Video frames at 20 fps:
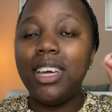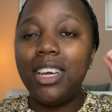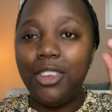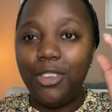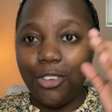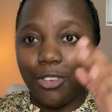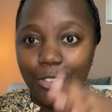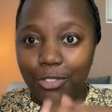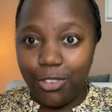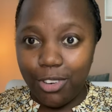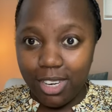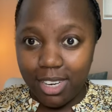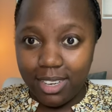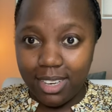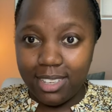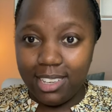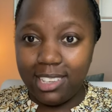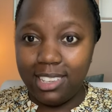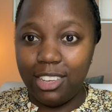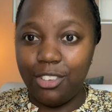in your
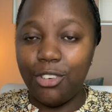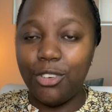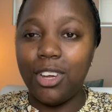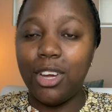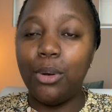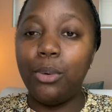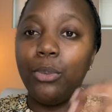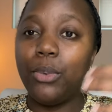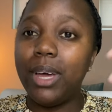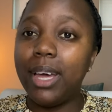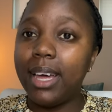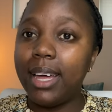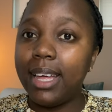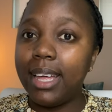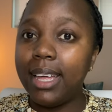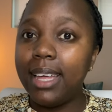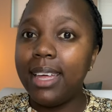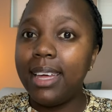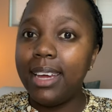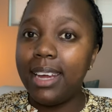fragrances that you can
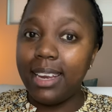wear